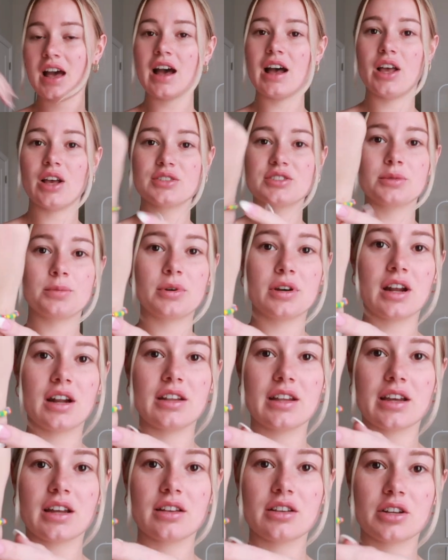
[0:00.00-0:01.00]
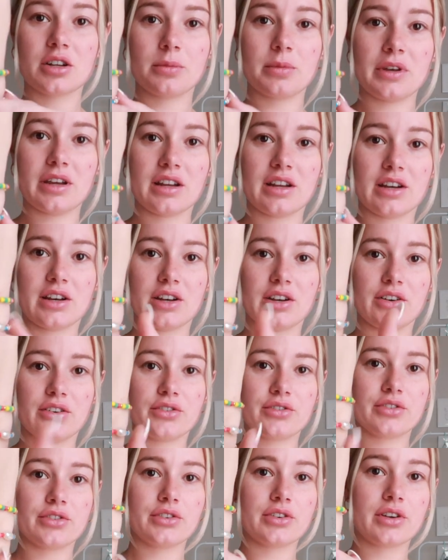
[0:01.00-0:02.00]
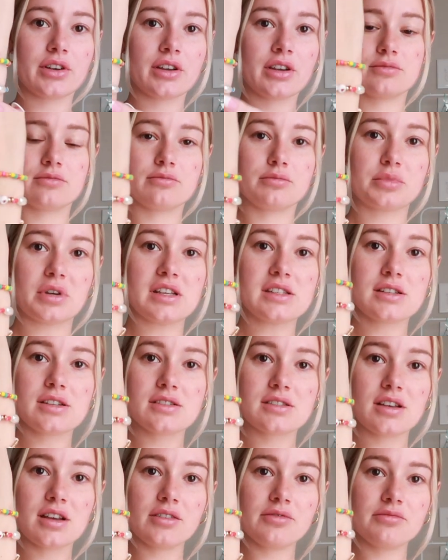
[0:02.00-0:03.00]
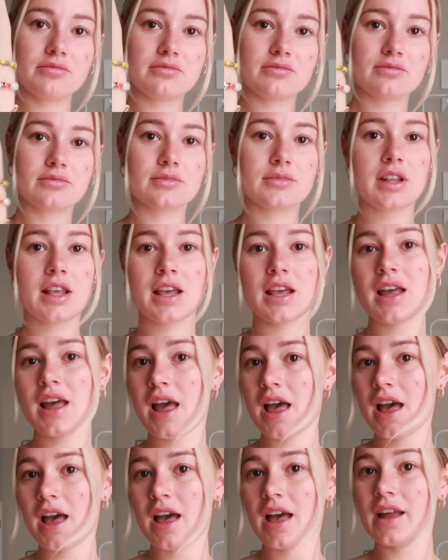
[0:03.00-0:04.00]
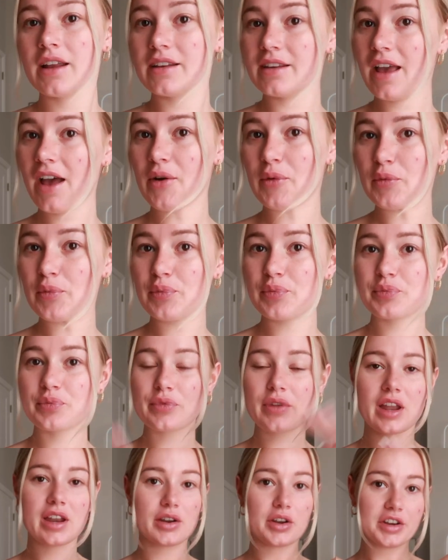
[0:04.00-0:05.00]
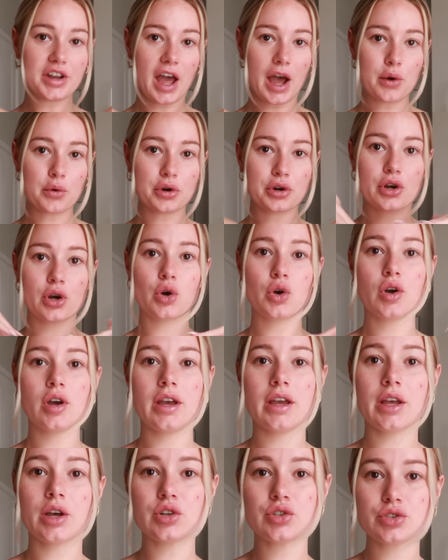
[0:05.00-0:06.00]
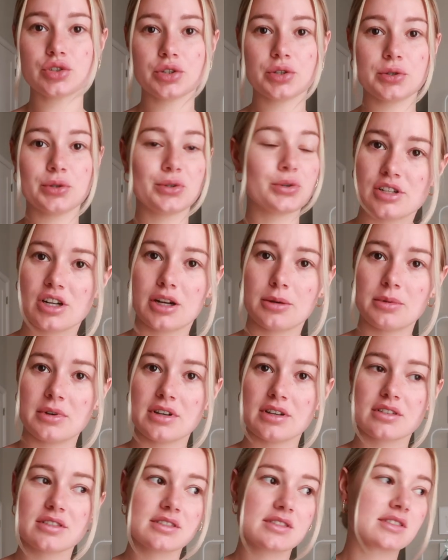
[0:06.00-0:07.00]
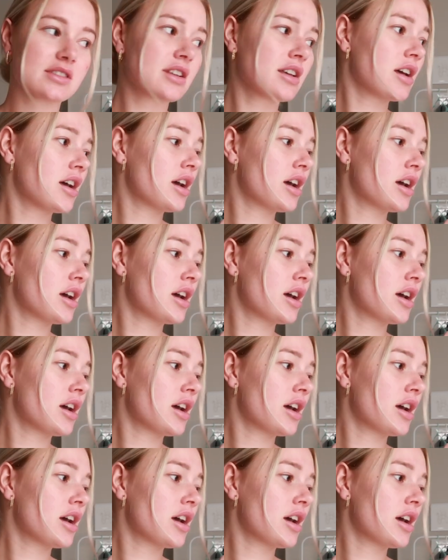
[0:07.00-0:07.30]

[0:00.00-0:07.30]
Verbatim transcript: I also put on like a little bit of bracelets on. Yeah. Now we're going to Starbucks.